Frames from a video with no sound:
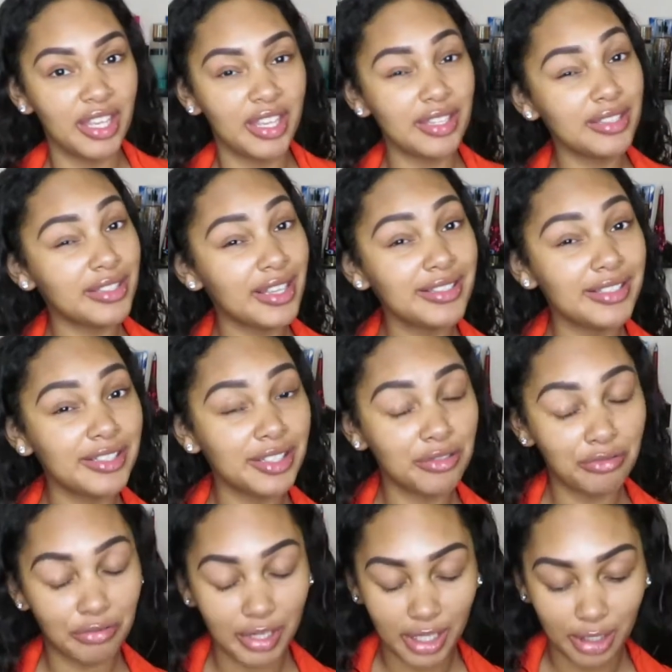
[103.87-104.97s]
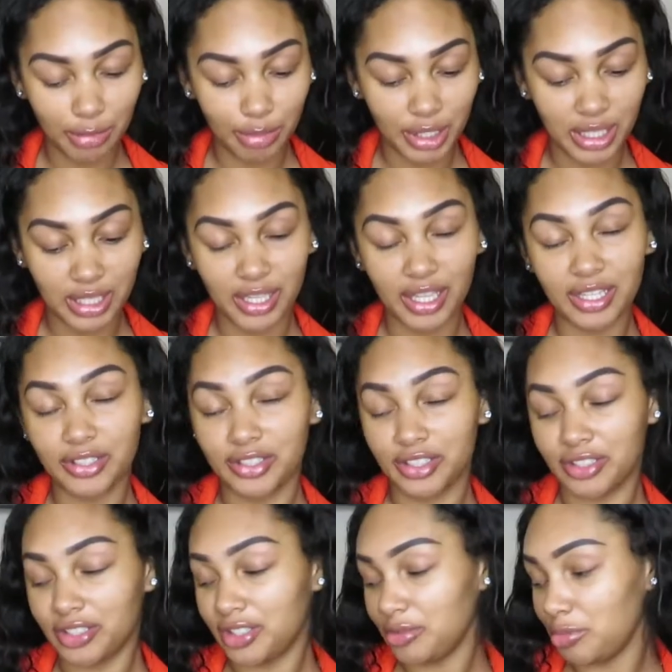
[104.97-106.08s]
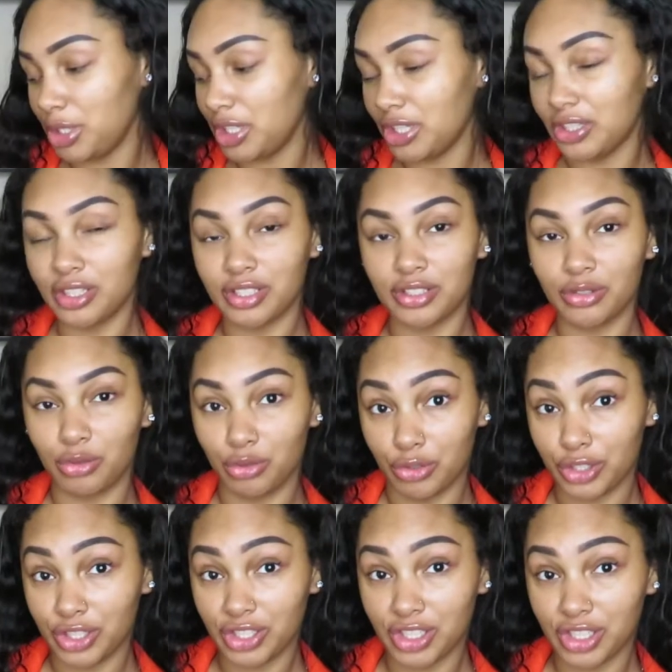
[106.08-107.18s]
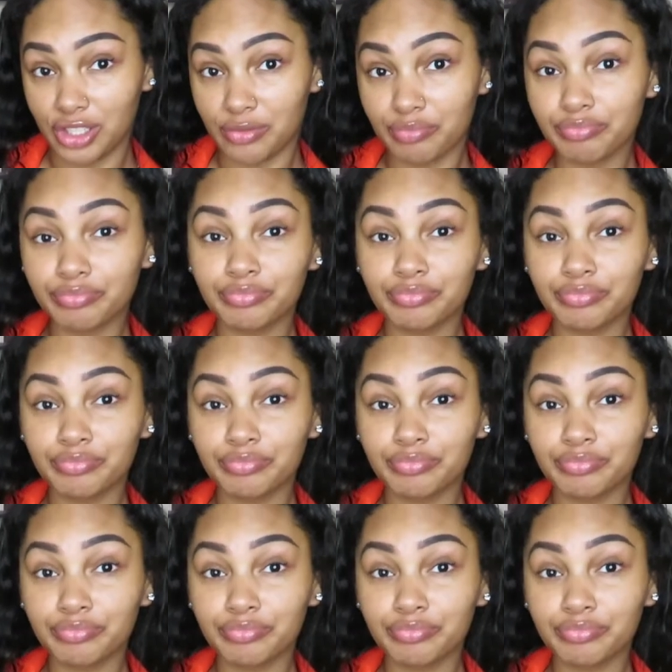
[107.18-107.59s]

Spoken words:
It says it's in red, but I don't know. To me, it looks orangey.